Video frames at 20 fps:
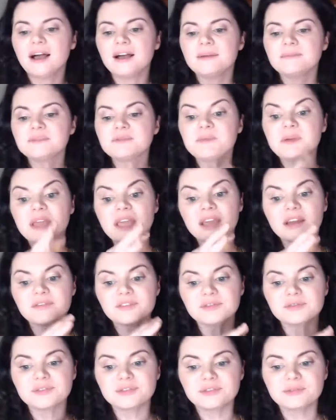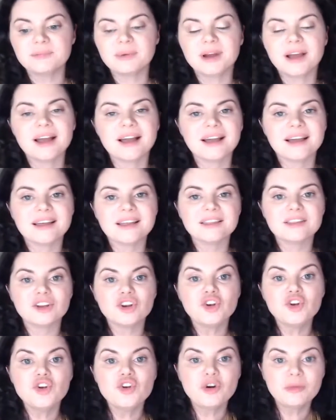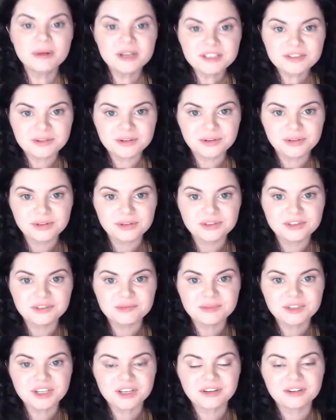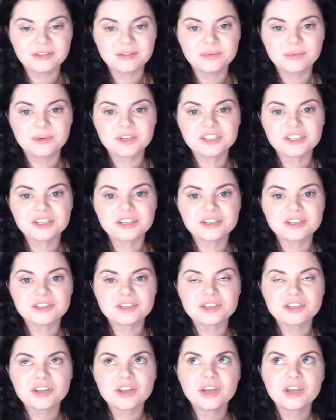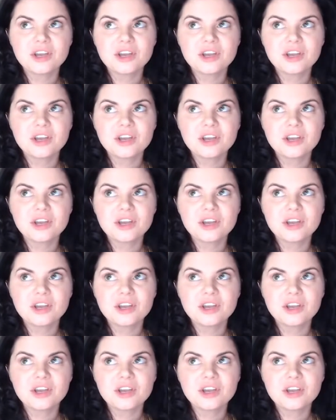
Speaking of YouTube, the Nobody's Girl YouTube channel, which is,